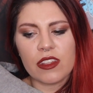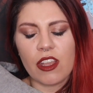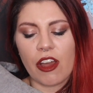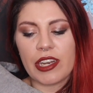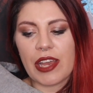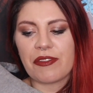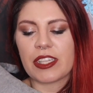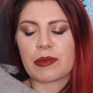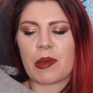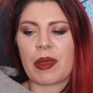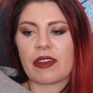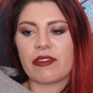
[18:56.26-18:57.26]
on Netflix
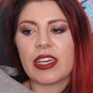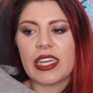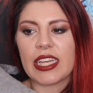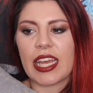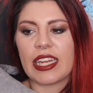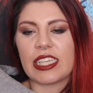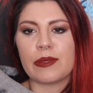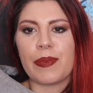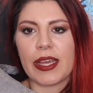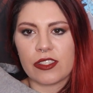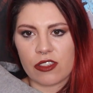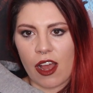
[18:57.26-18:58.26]
by Mike Flanagan, is
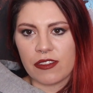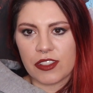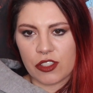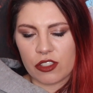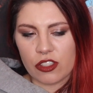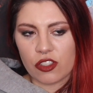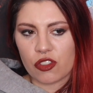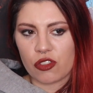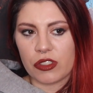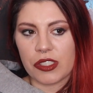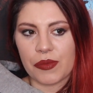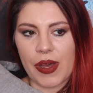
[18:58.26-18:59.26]
based on The Turn of the Screw
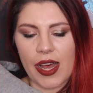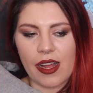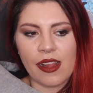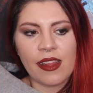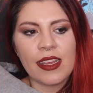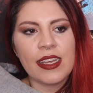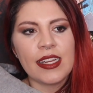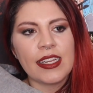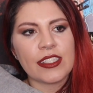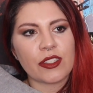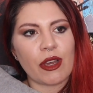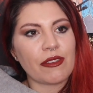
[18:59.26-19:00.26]
as well.
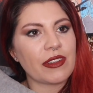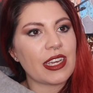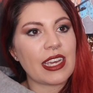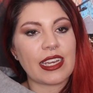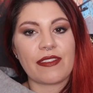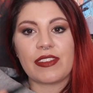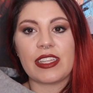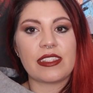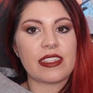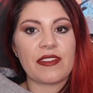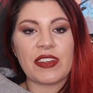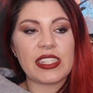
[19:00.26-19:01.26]
So I feel like
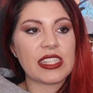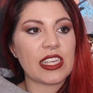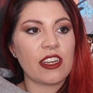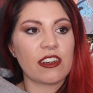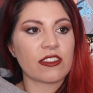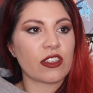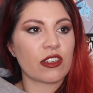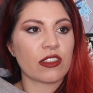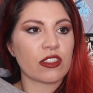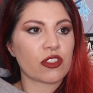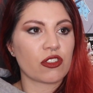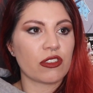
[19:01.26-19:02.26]
if it's the year of Turn of
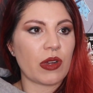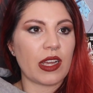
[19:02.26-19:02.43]
the Screw,